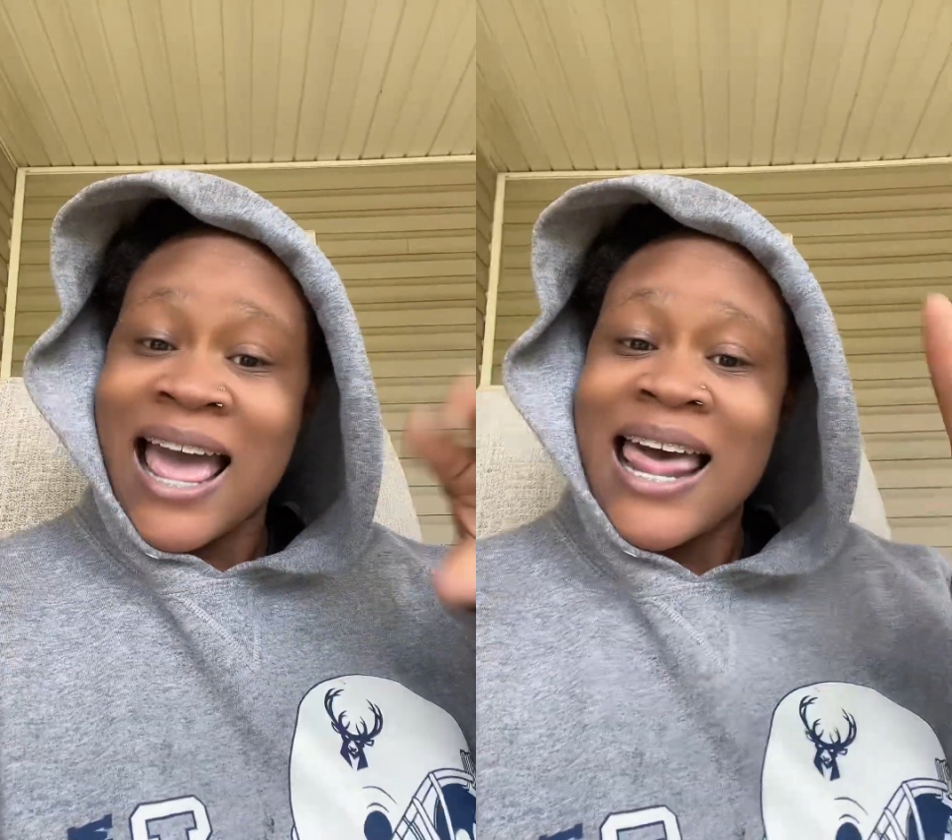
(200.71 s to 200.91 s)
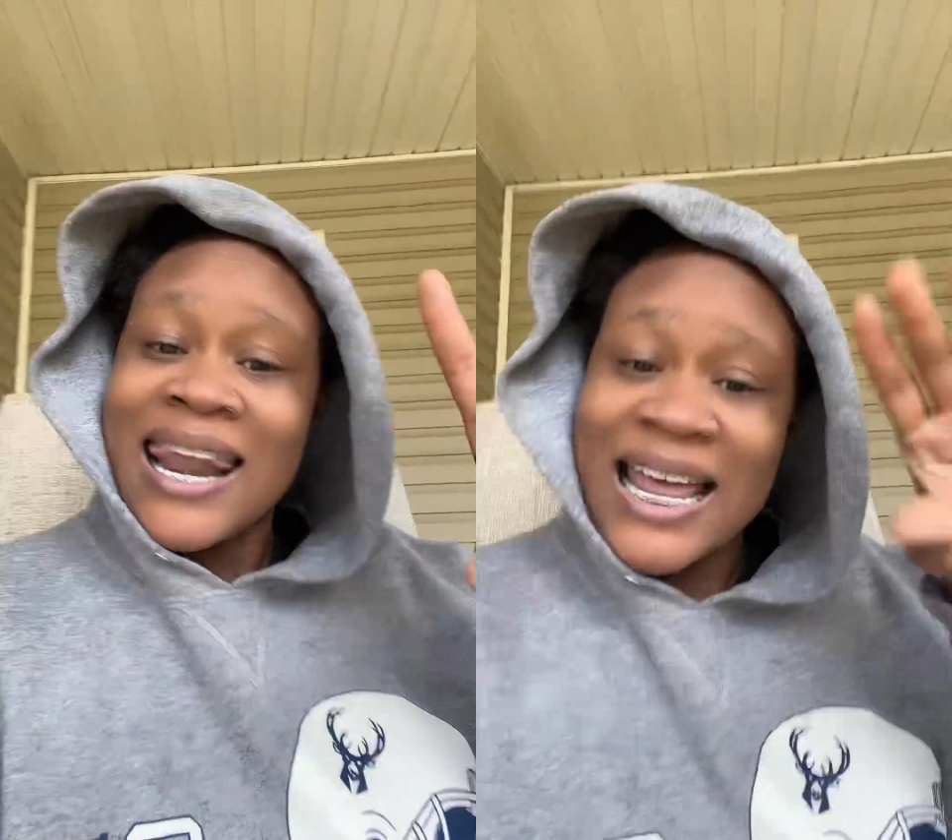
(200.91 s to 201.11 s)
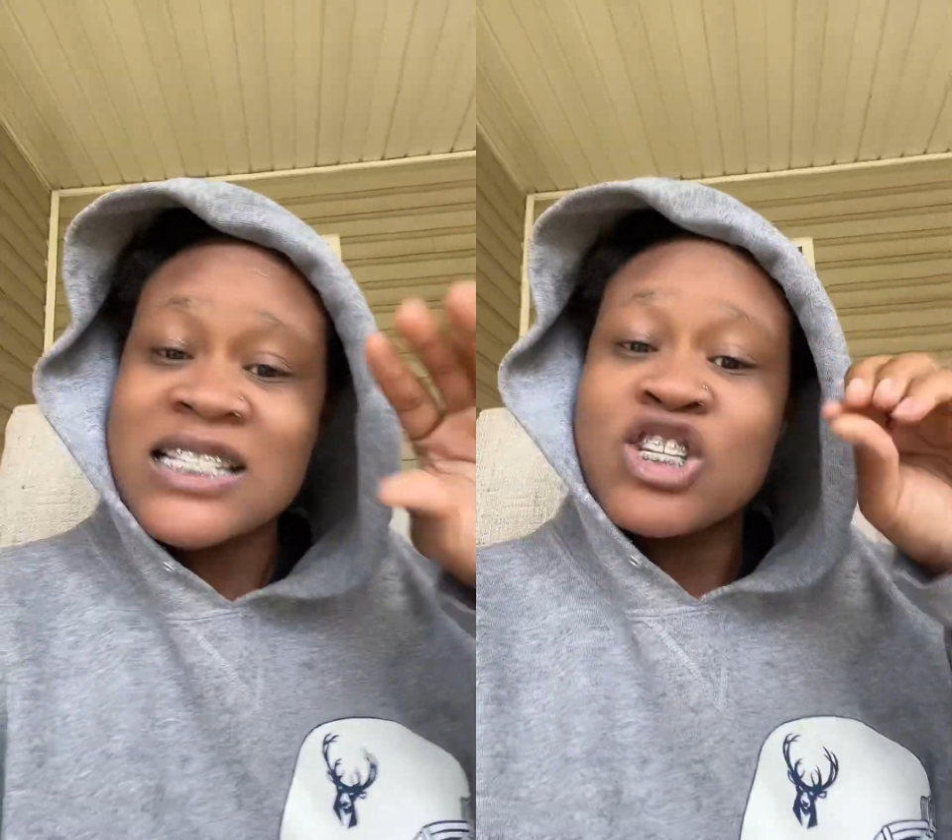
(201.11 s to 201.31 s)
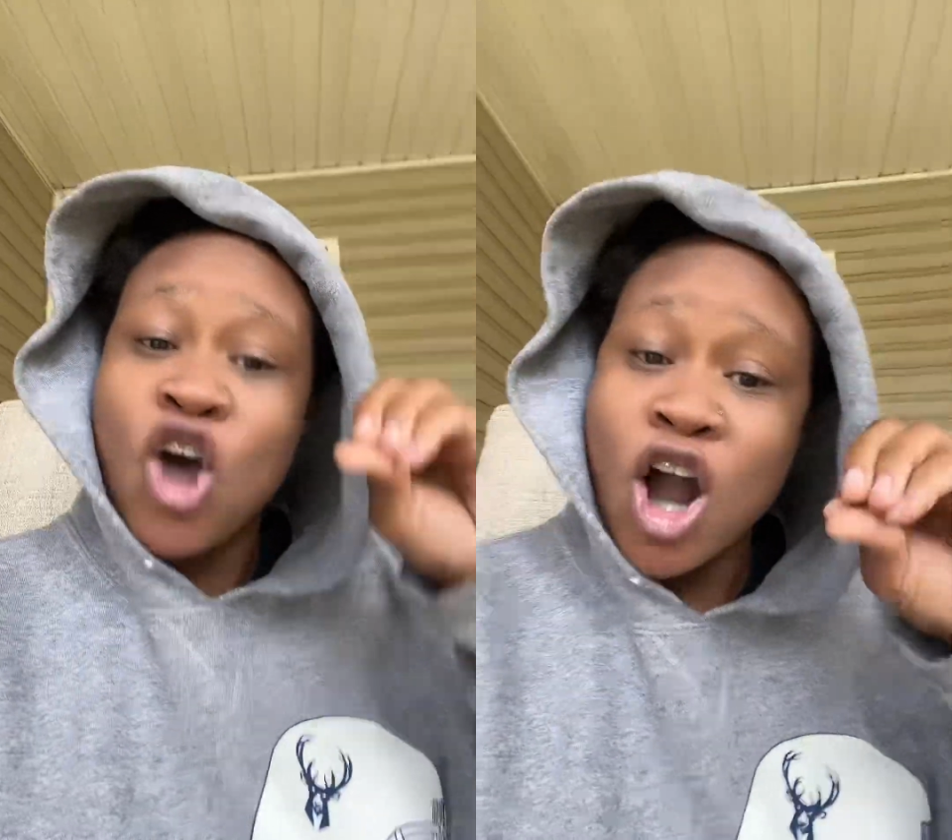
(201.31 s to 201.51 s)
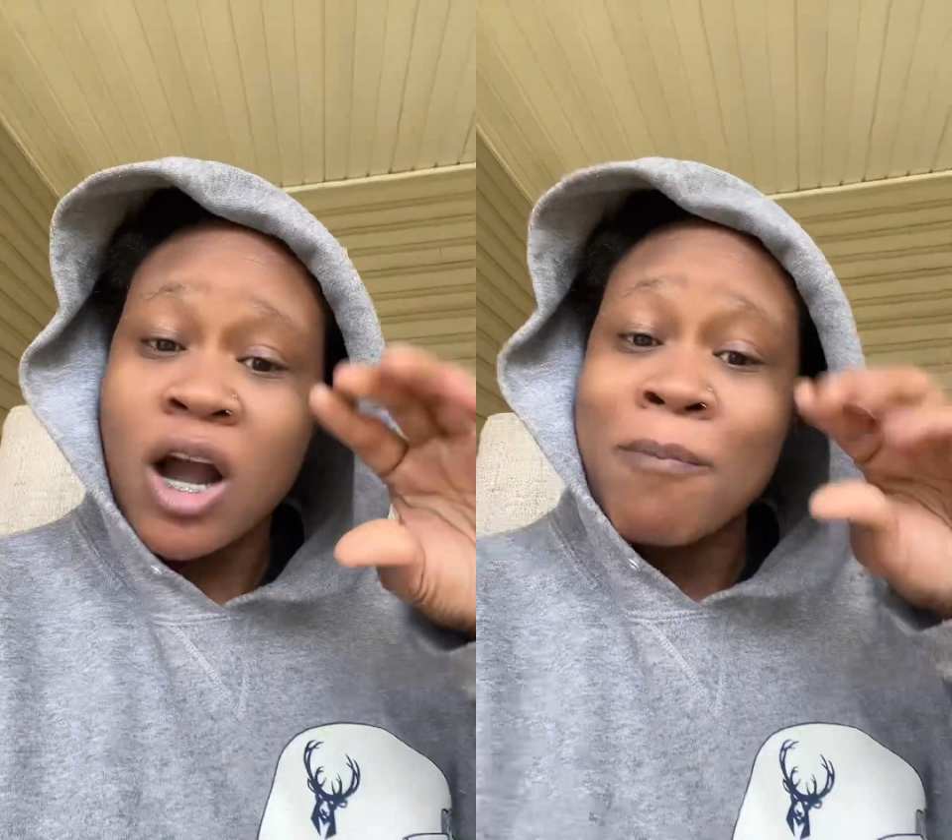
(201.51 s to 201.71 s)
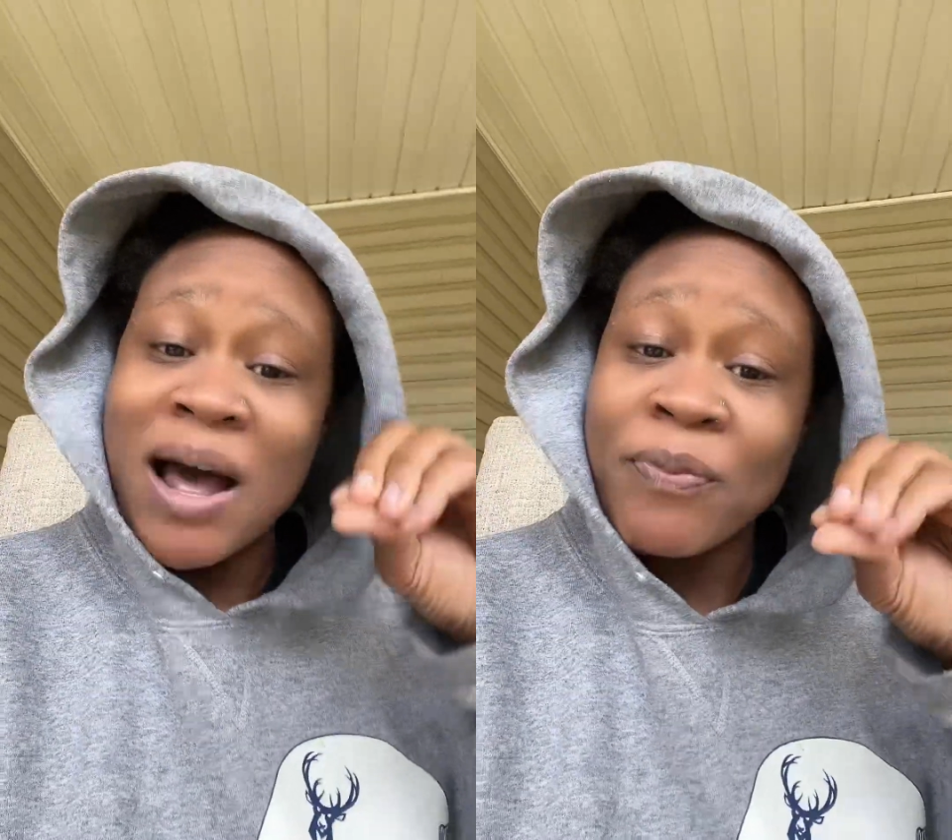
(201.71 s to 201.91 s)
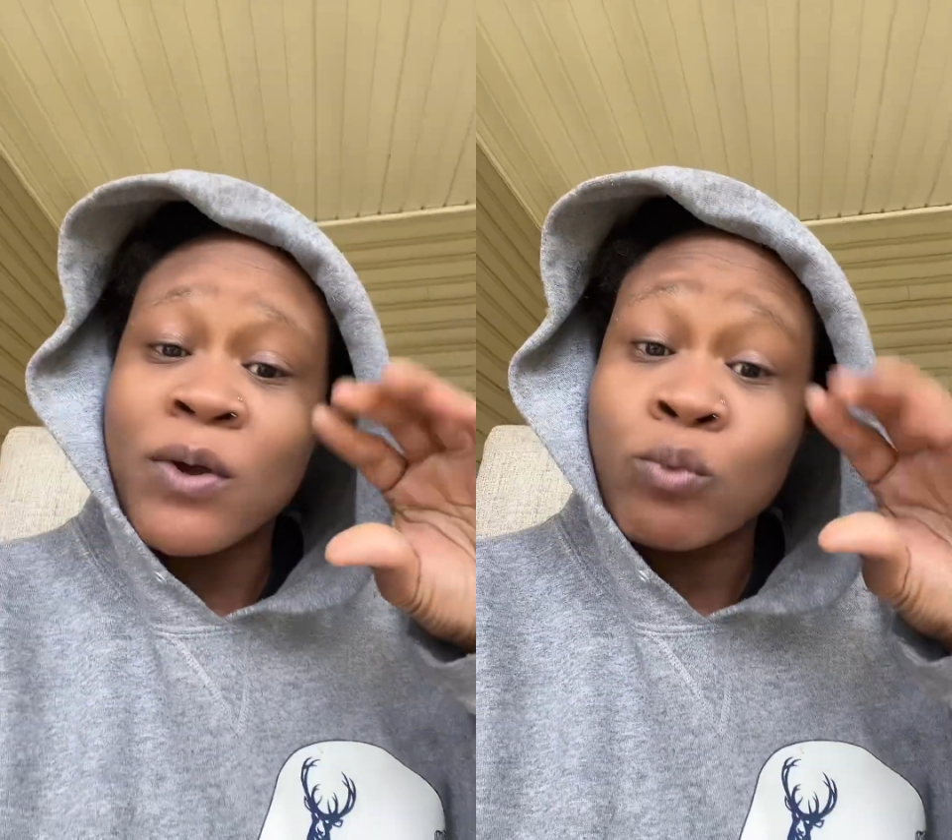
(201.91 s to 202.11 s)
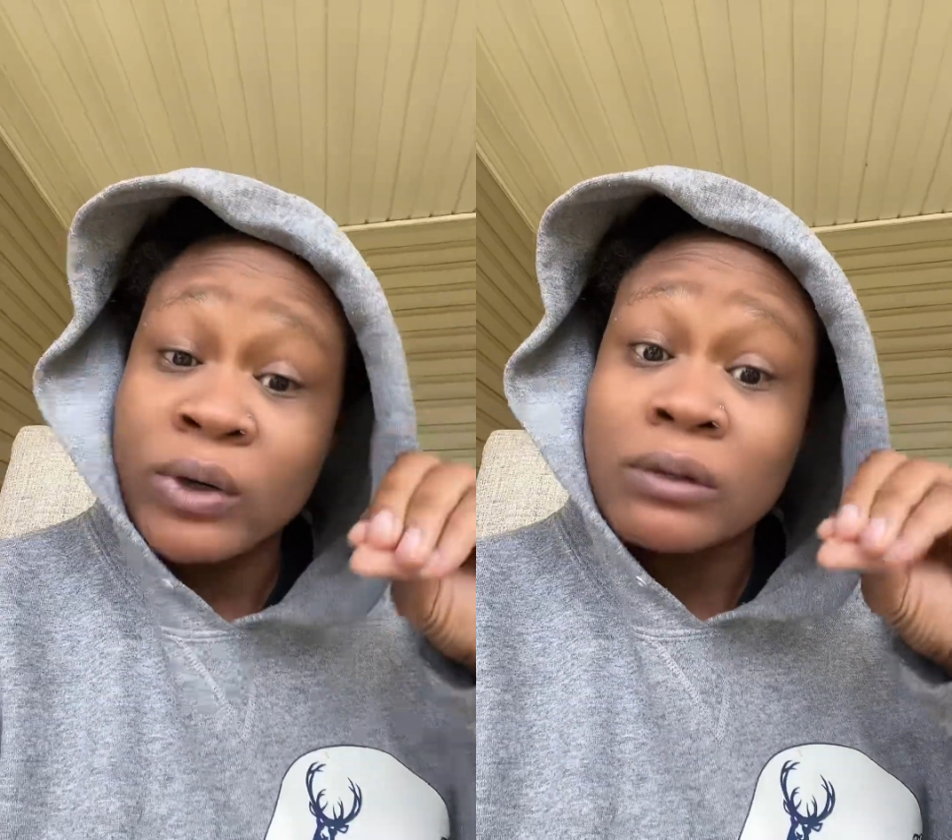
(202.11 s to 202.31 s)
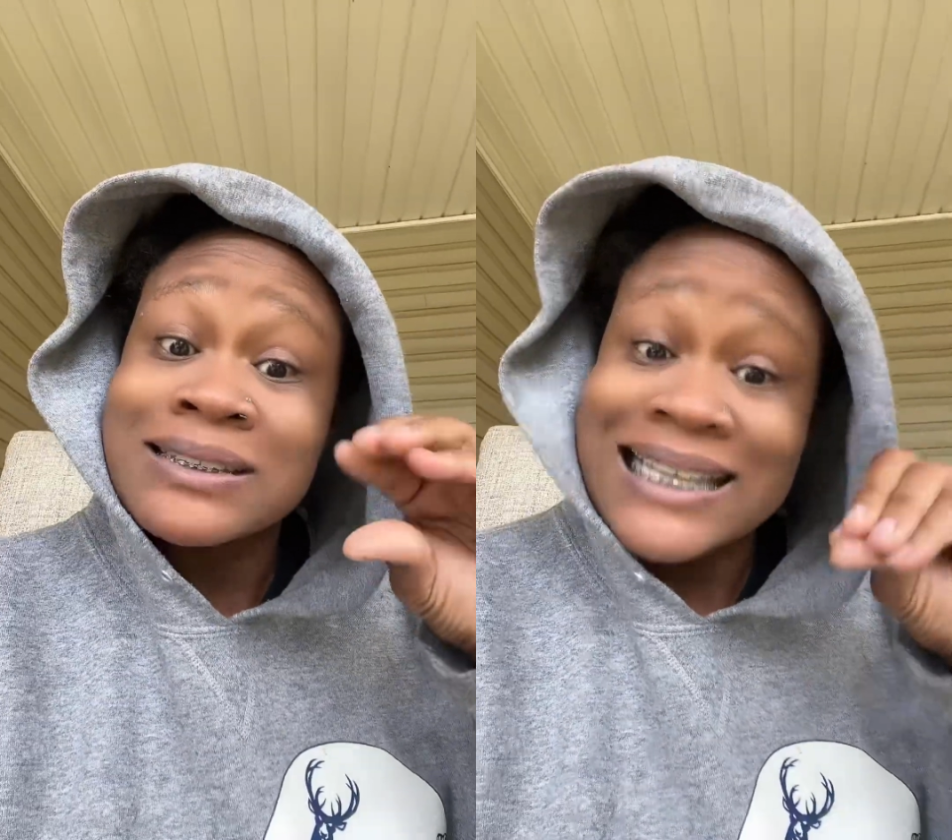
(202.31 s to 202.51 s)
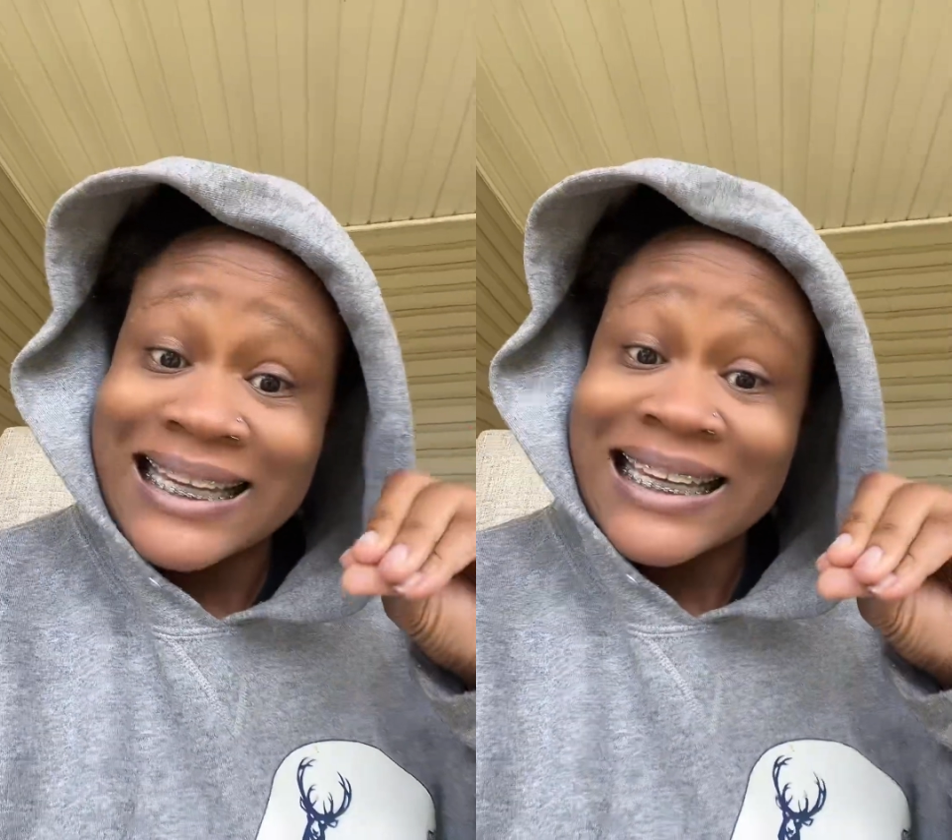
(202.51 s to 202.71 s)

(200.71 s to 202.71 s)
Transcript: let's talk about the real tea.